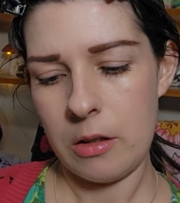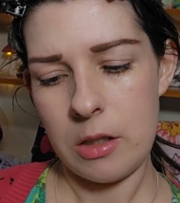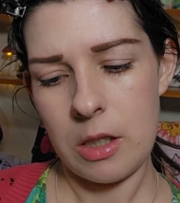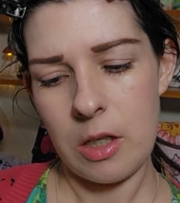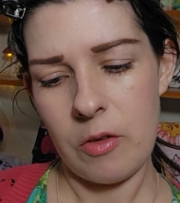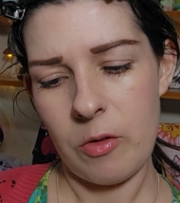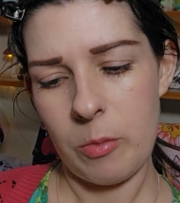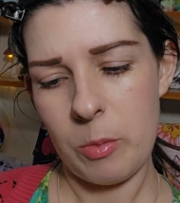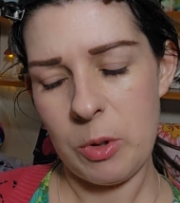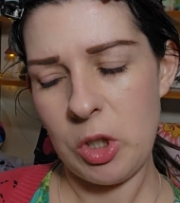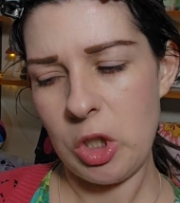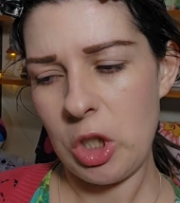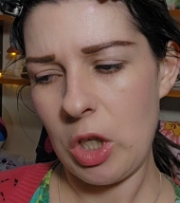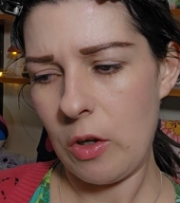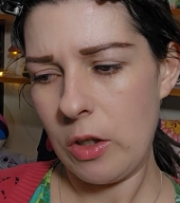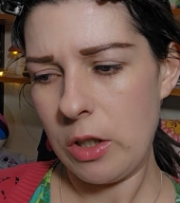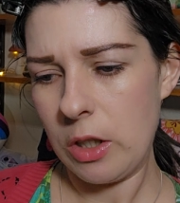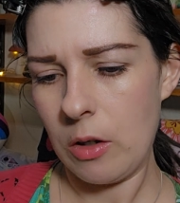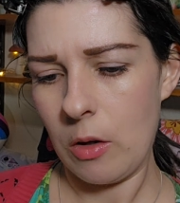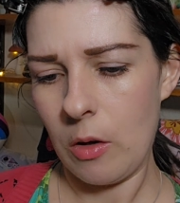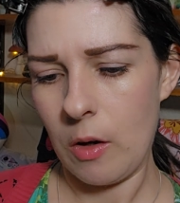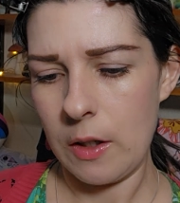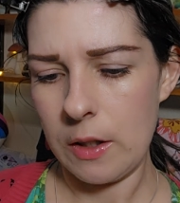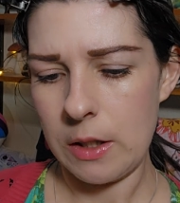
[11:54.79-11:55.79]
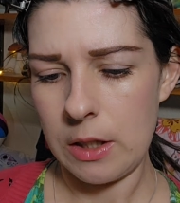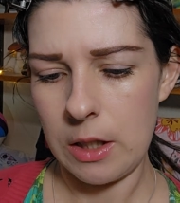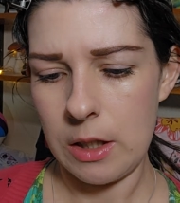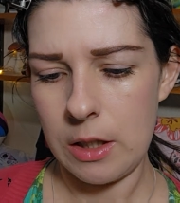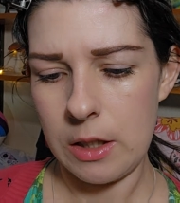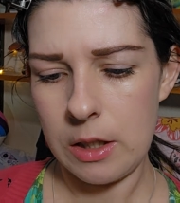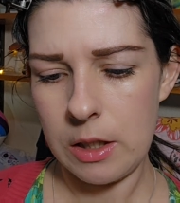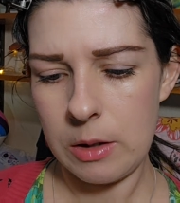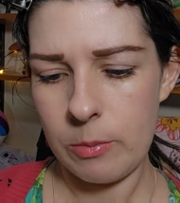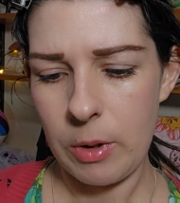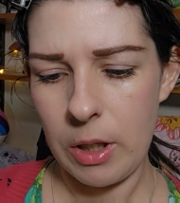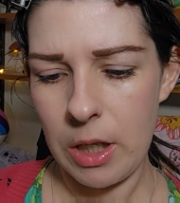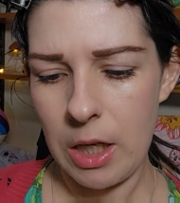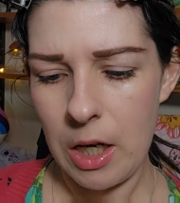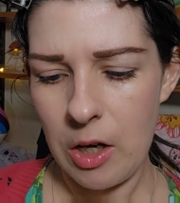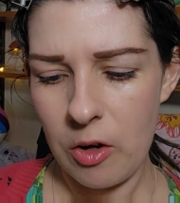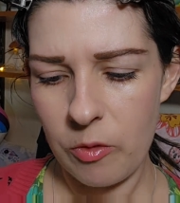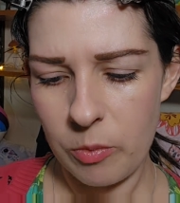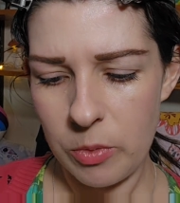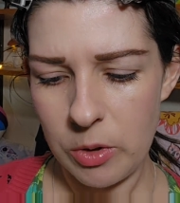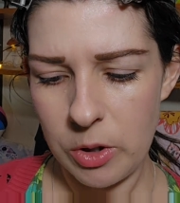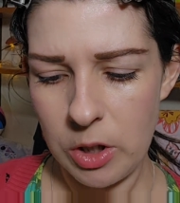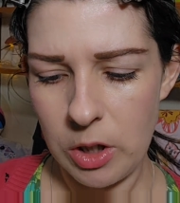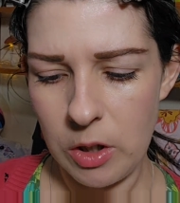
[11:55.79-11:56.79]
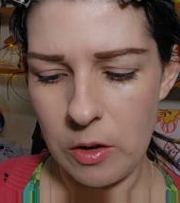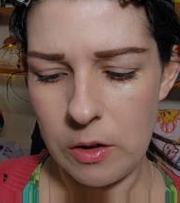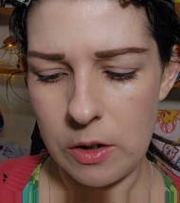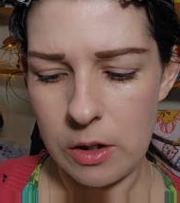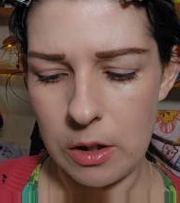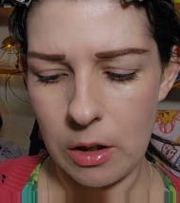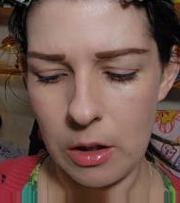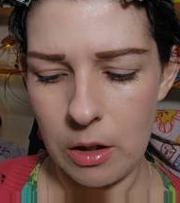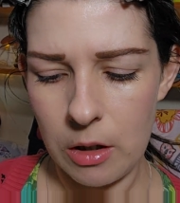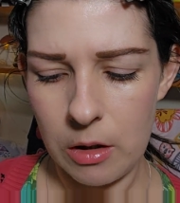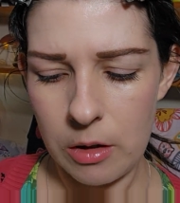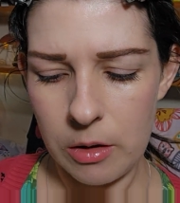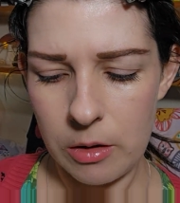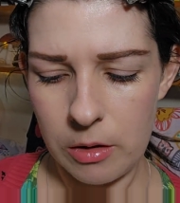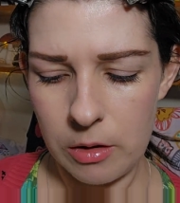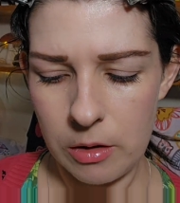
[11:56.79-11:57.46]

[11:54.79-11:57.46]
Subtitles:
I've never been showing you guys this, but I have been using it.